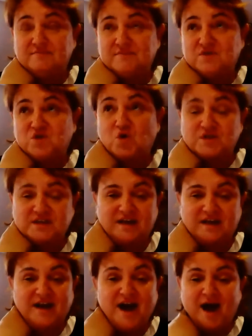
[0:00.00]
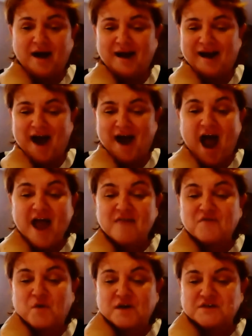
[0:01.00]
sourcing. I
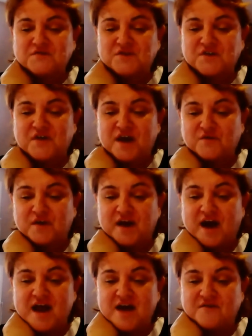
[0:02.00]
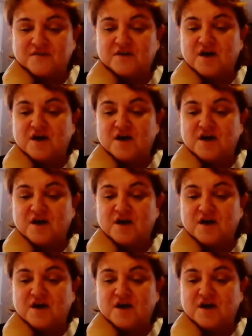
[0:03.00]
have a question for you, Henry. I have a